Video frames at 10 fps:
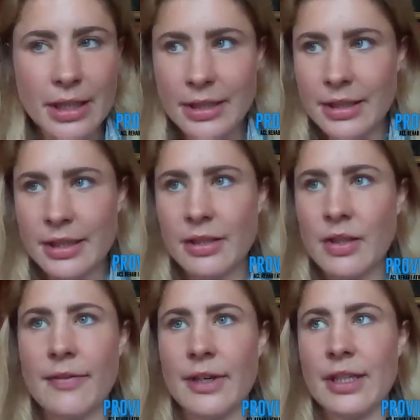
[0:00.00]
still
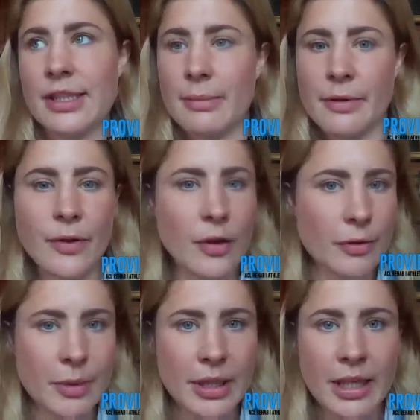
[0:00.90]
have like some
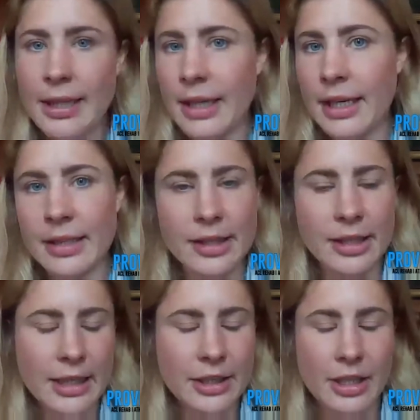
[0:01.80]
involvement
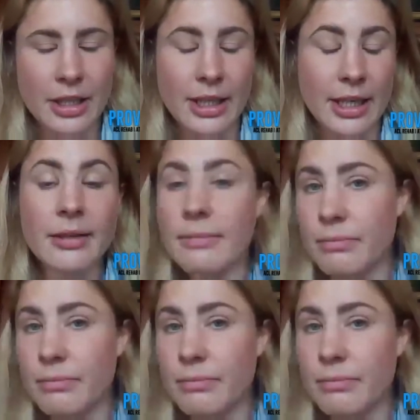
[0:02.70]
internationally.